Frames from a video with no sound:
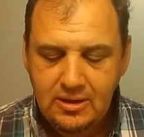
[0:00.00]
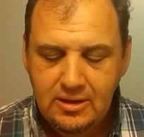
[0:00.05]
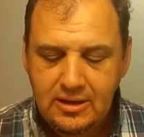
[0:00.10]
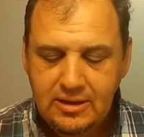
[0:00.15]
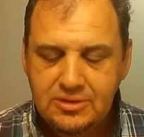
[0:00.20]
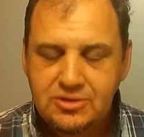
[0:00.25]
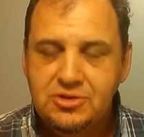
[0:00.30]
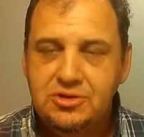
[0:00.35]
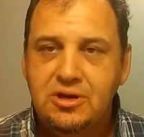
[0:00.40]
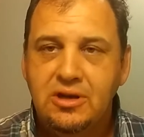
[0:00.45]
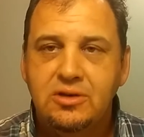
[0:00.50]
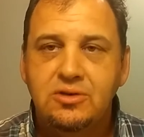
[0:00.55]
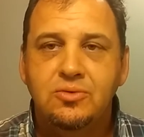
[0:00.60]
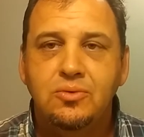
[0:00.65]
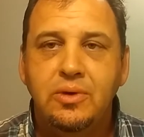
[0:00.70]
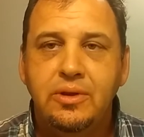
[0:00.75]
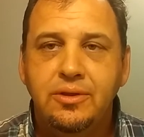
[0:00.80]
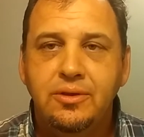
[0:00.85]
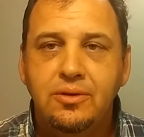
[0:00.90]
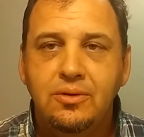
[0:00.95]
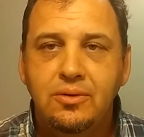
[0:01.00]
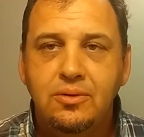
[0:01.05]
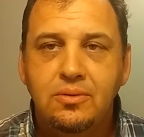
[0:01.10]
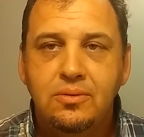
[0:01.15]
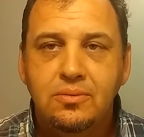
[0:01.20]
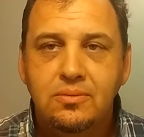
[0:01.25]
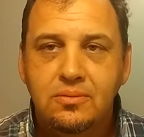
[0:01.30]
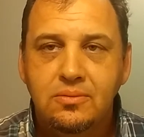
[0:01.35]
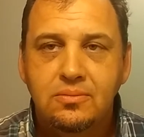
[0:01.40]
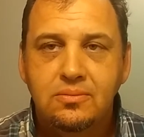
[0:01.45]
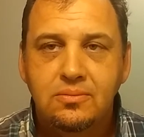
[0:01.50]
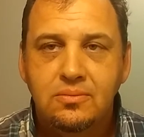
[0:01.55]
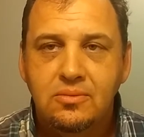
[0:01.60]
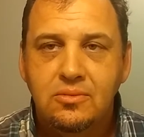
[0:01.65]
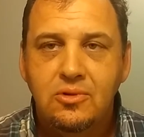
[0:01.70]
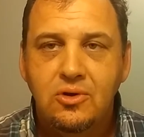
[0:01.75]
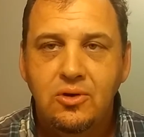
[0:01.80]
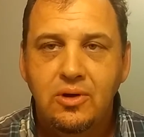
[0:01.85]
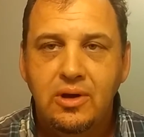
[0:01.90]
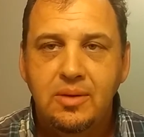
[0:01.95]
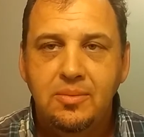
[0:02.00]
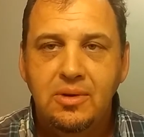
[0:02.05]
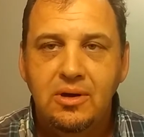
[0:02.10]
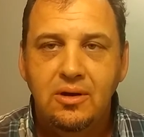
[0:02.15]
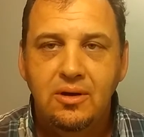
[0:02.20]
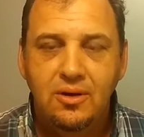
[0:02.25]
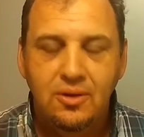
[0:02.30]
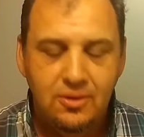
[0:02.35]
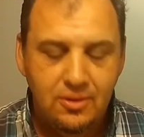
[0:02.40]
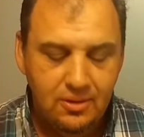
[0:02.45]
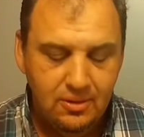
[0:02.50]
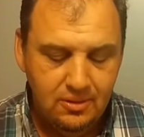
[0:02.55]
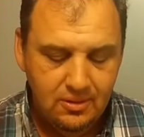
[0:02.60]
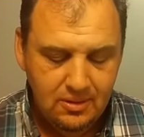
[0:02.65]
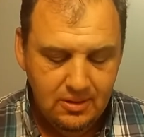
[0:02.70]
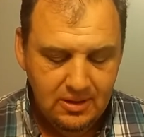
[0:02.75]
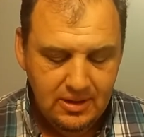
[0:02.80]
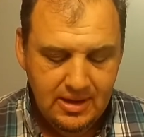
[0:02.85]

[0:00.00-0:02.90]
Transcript: it sticks with you quite a bit longer,